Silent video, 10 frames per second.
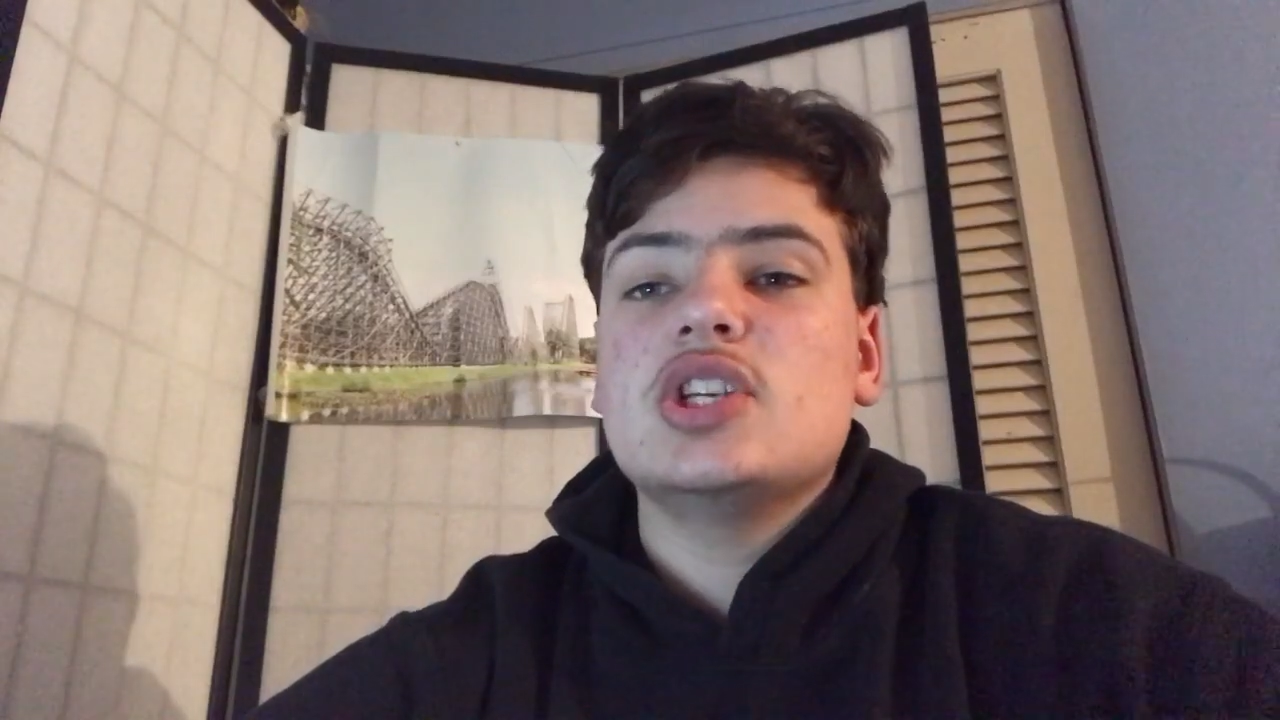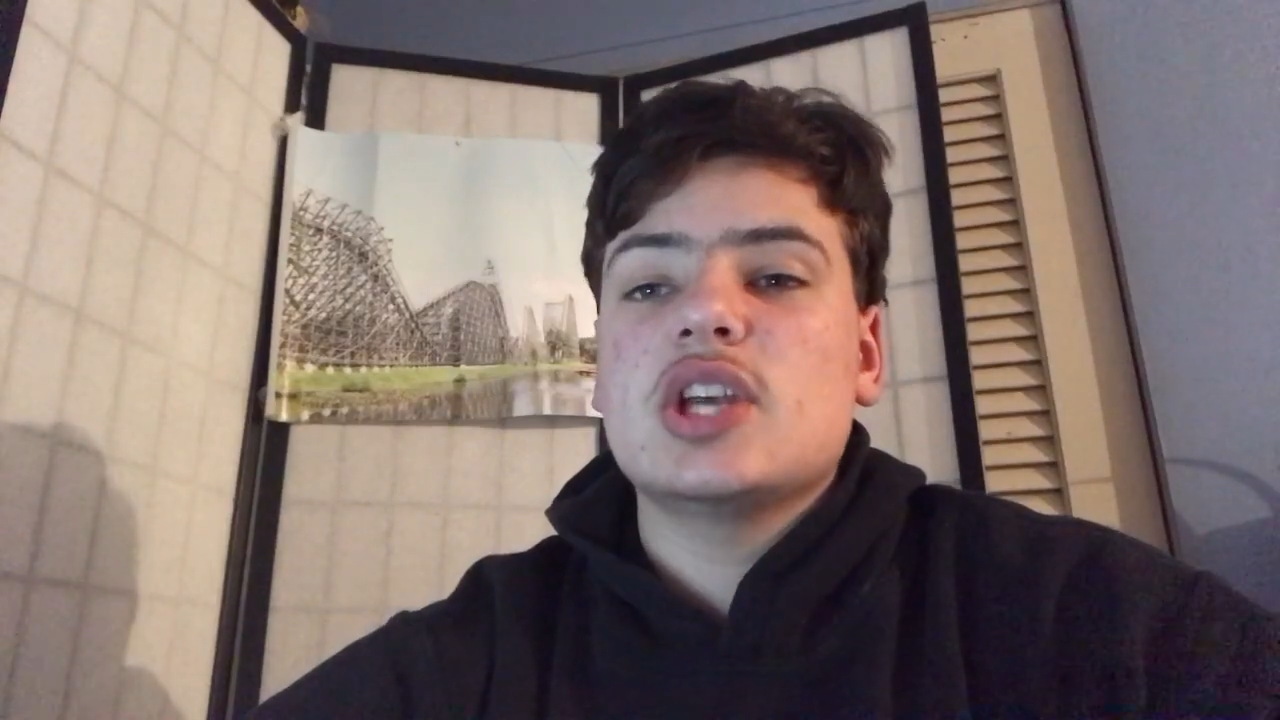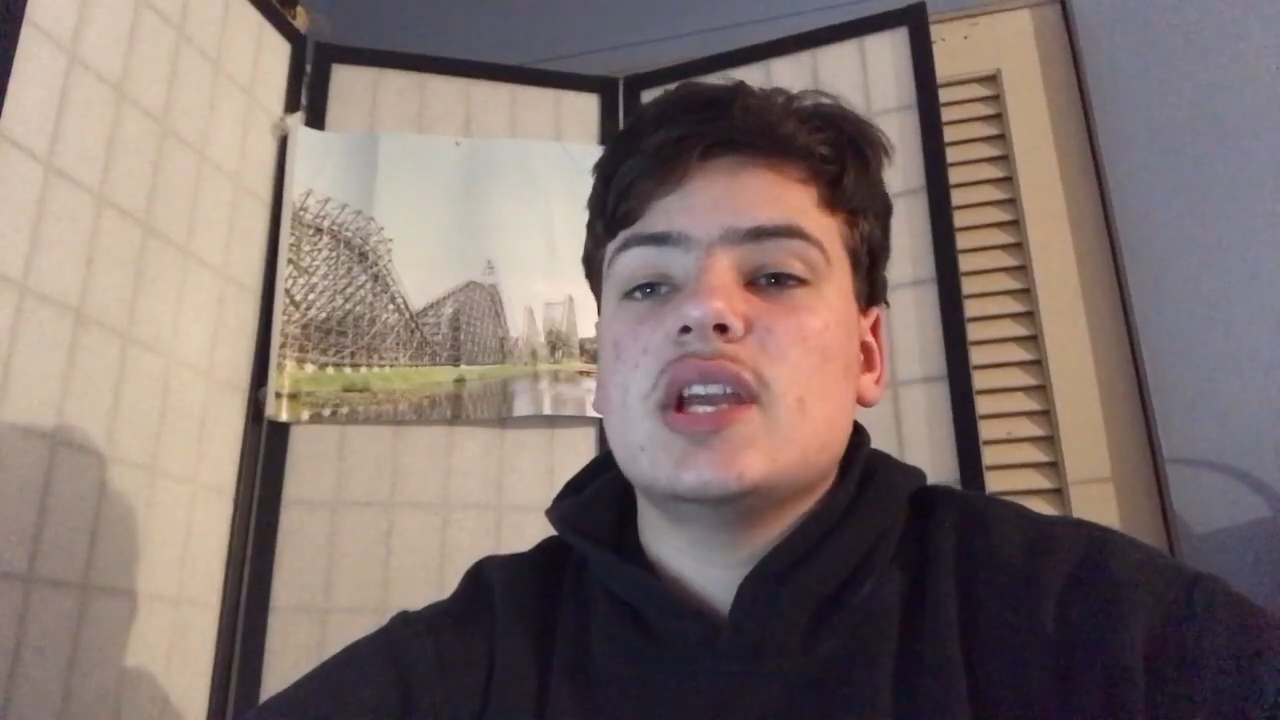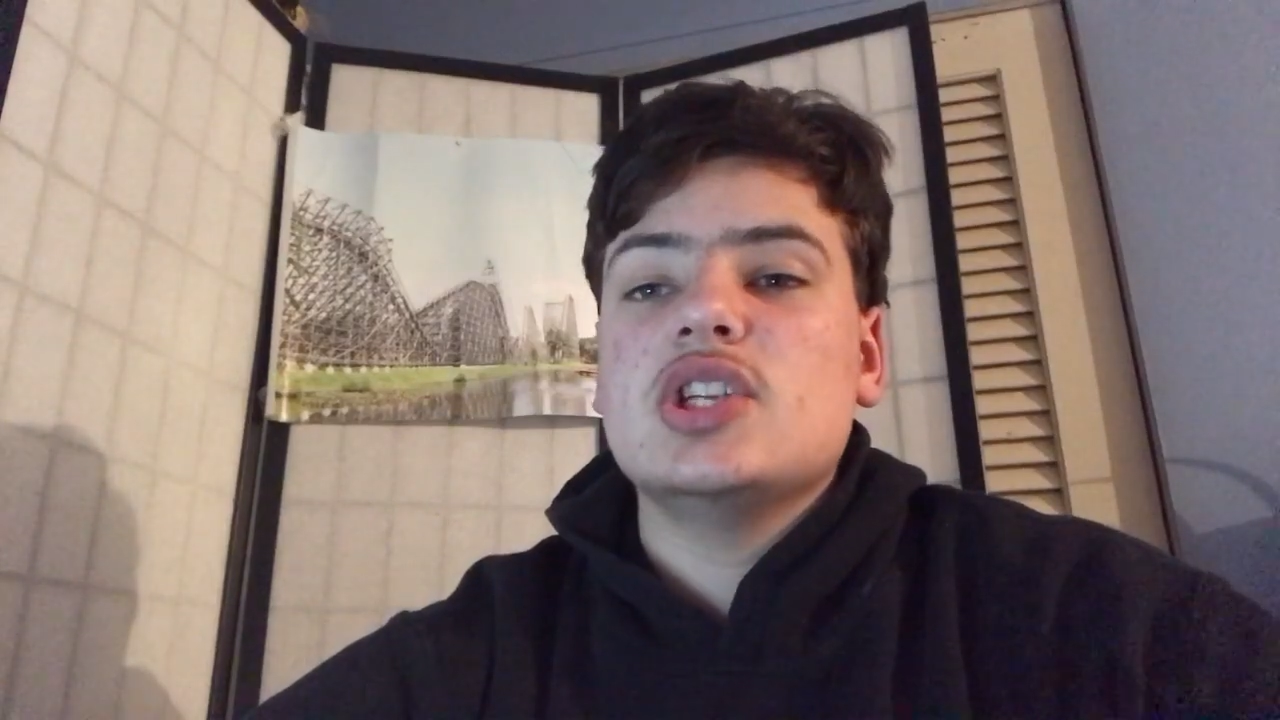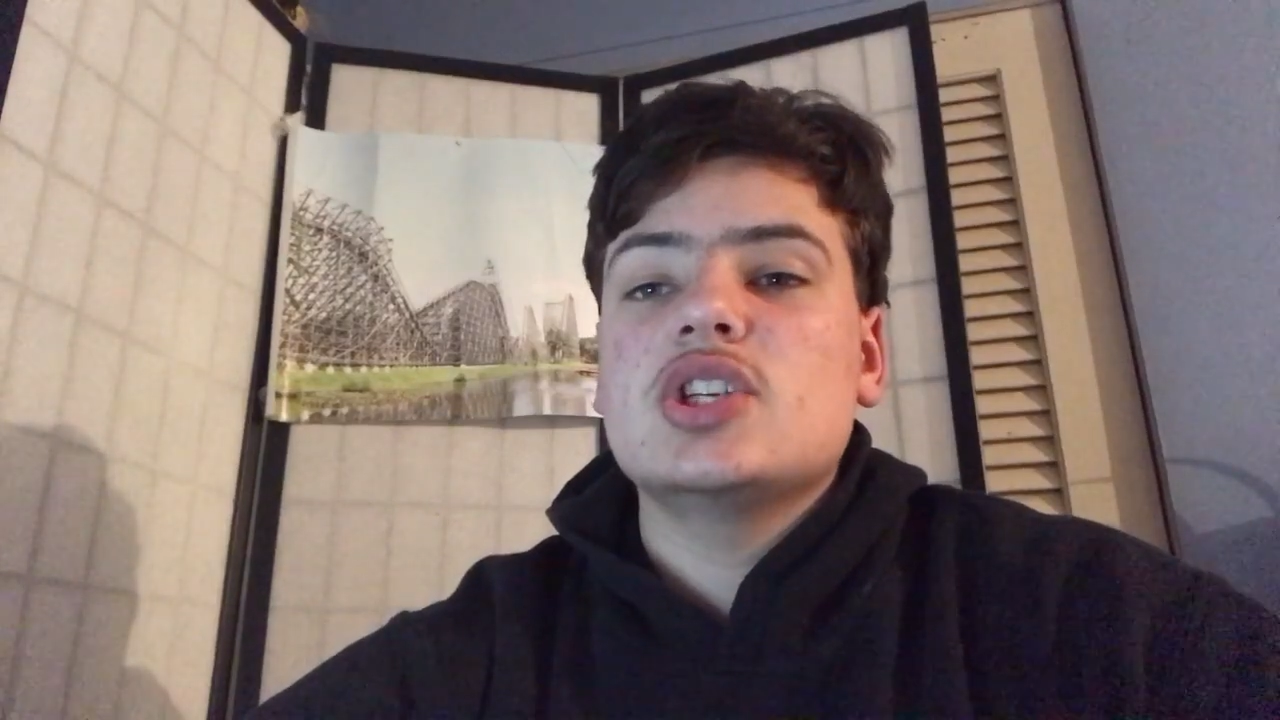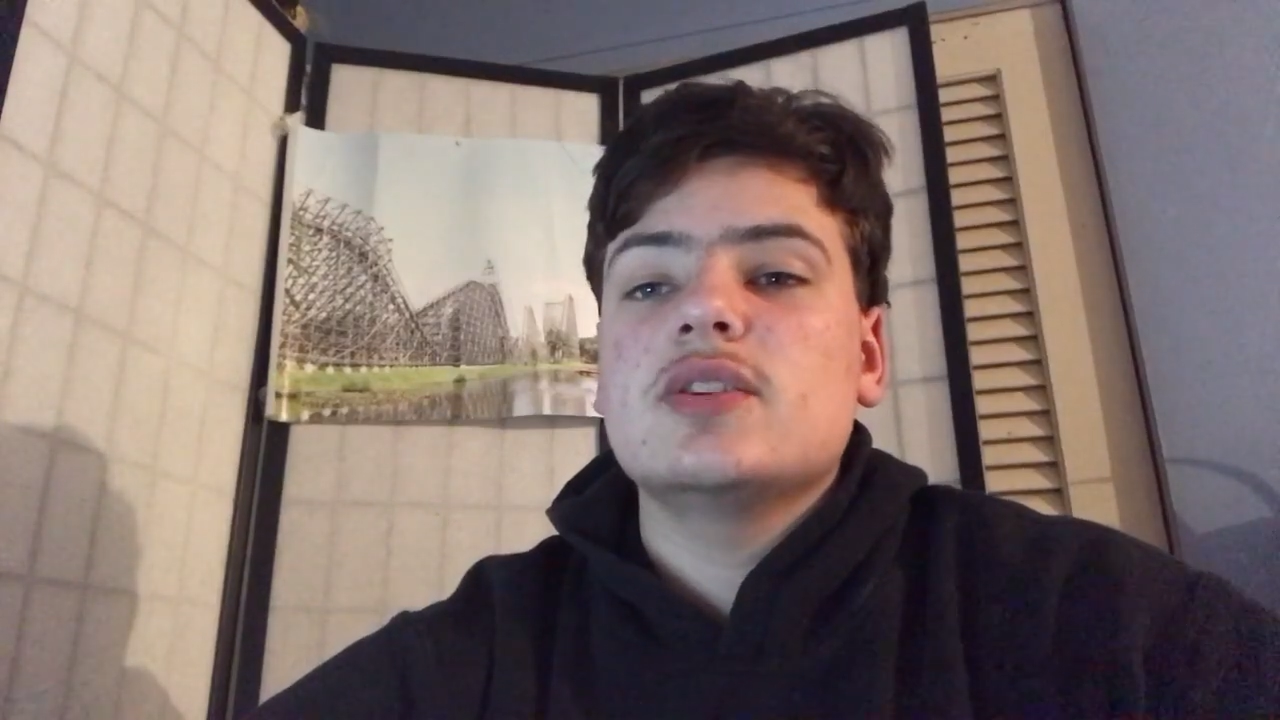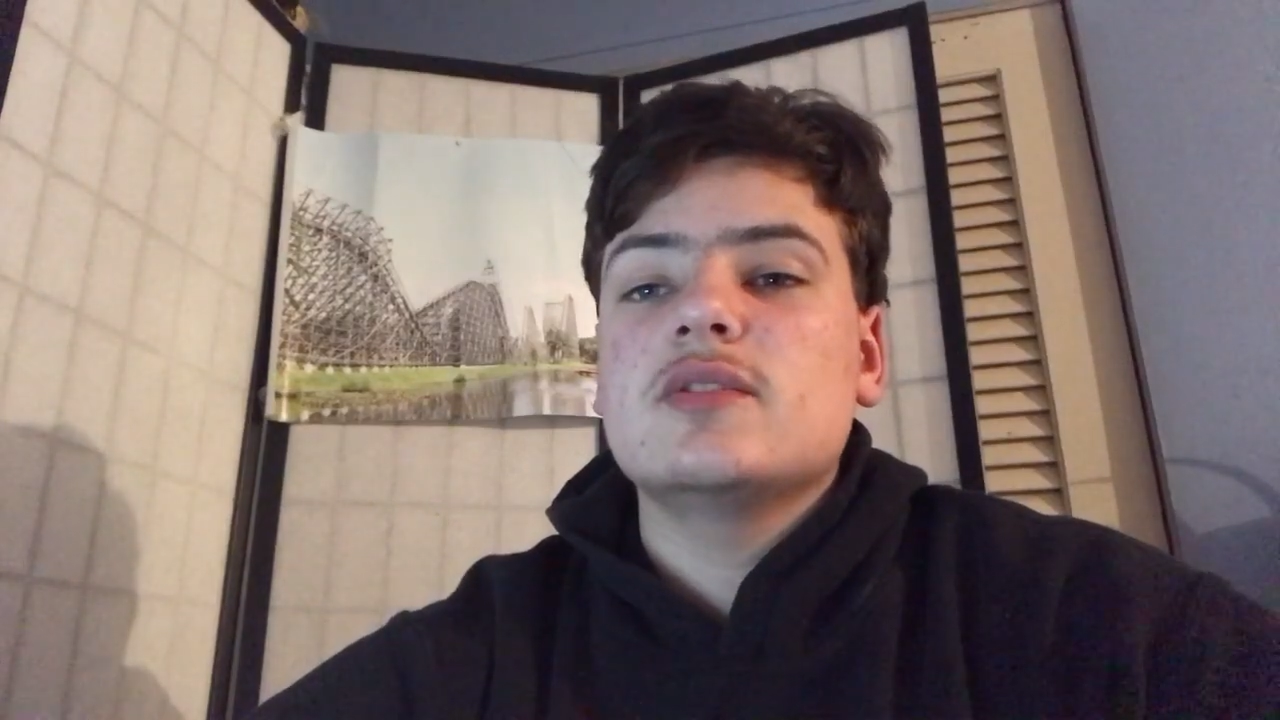change.